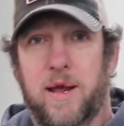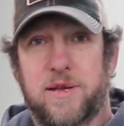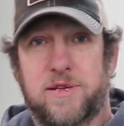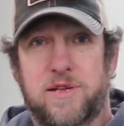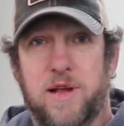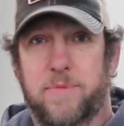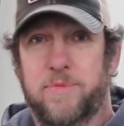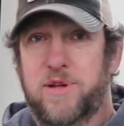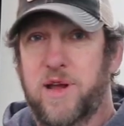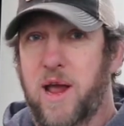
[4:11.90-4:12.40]

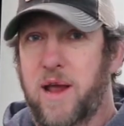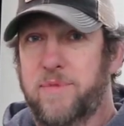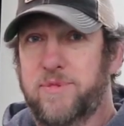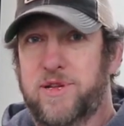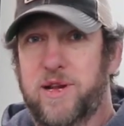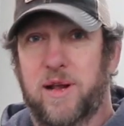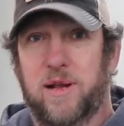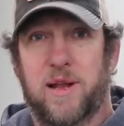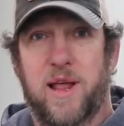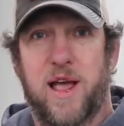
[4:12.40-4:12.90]
Sometimes
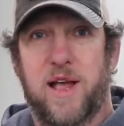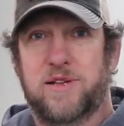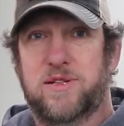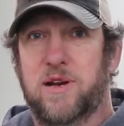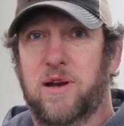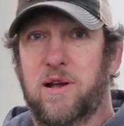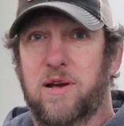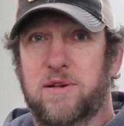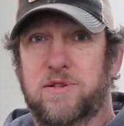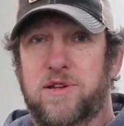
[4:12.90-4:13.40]
they'll last
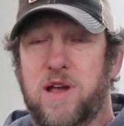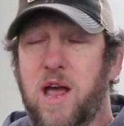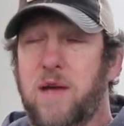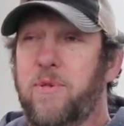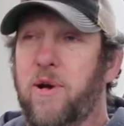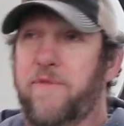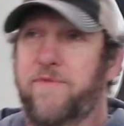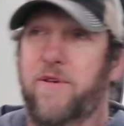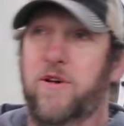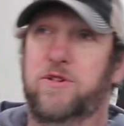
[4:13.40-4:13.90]
a long
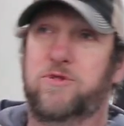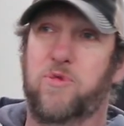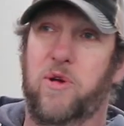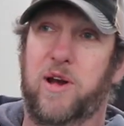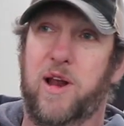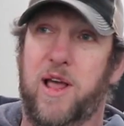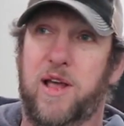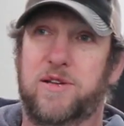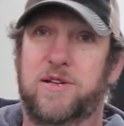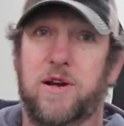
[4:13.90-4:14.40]
time. Our first
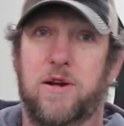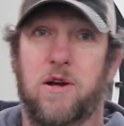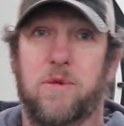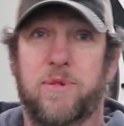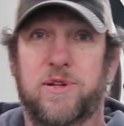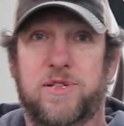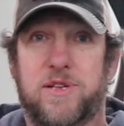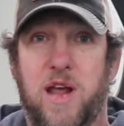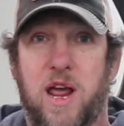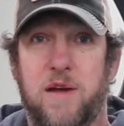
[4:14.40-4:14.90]
one lasted
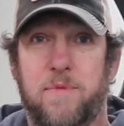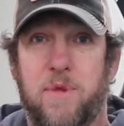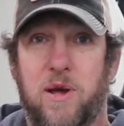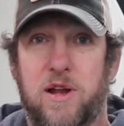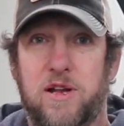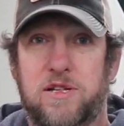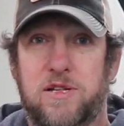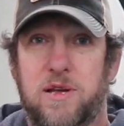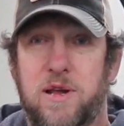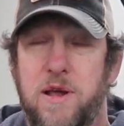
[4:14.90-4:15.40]
almost 10
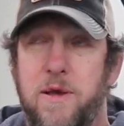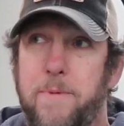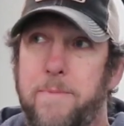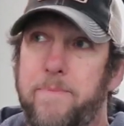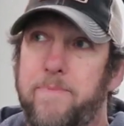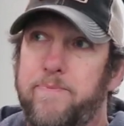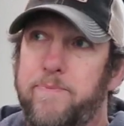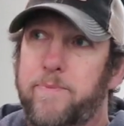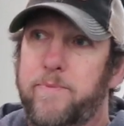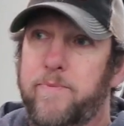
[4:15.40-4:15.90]
months.
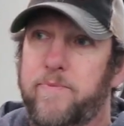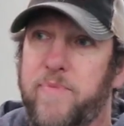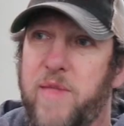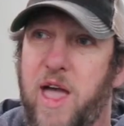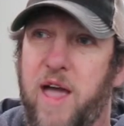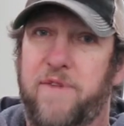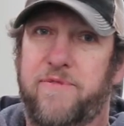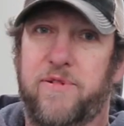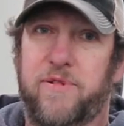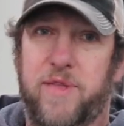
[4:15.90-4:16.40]

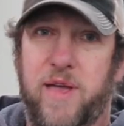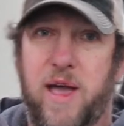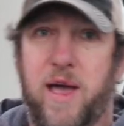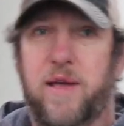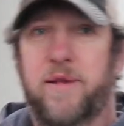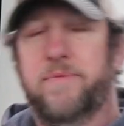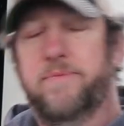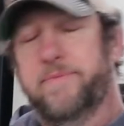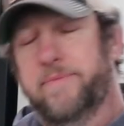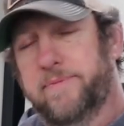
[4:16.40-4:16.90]
After
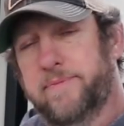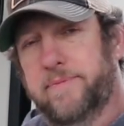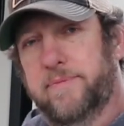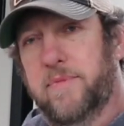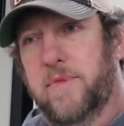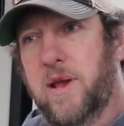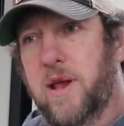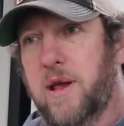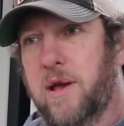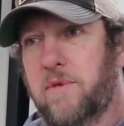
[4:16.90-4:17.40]
that,
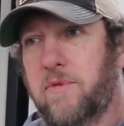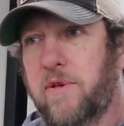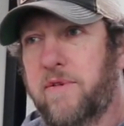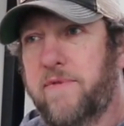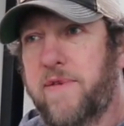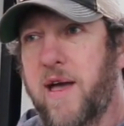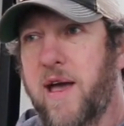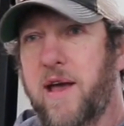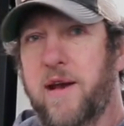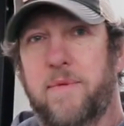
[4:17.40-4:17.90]

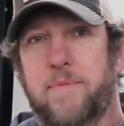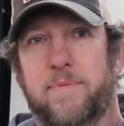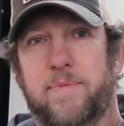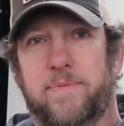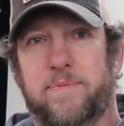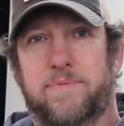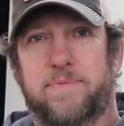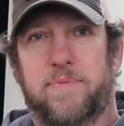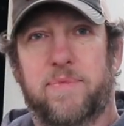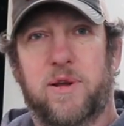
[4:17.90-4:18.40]
we've had
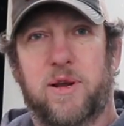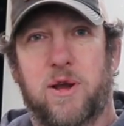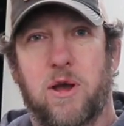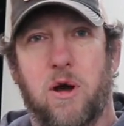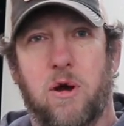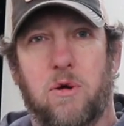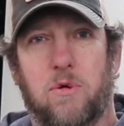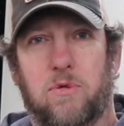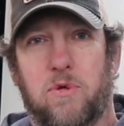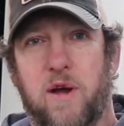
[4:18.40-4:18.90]
them
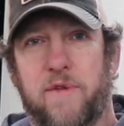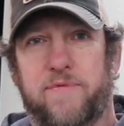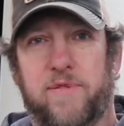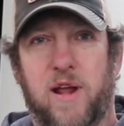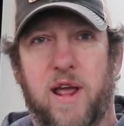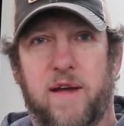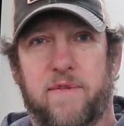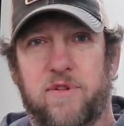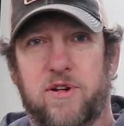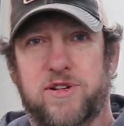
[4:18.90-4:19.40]
go
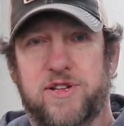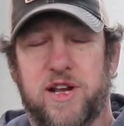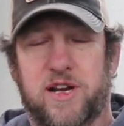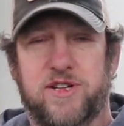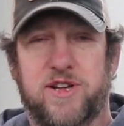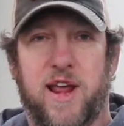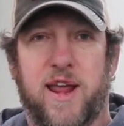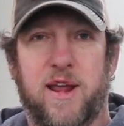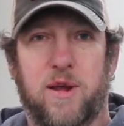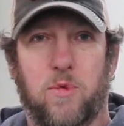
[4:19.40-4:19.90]
roughly every
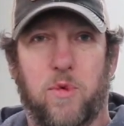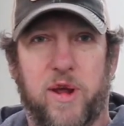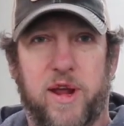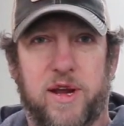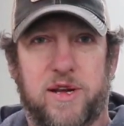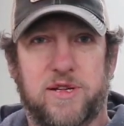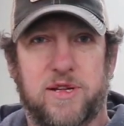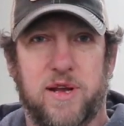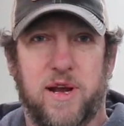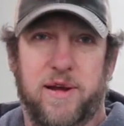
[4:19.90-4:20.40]
6 to 8
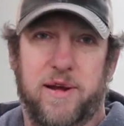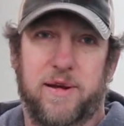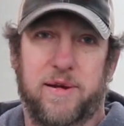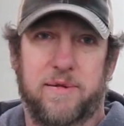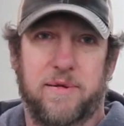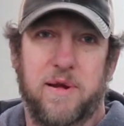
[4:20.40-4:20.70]
weeks, and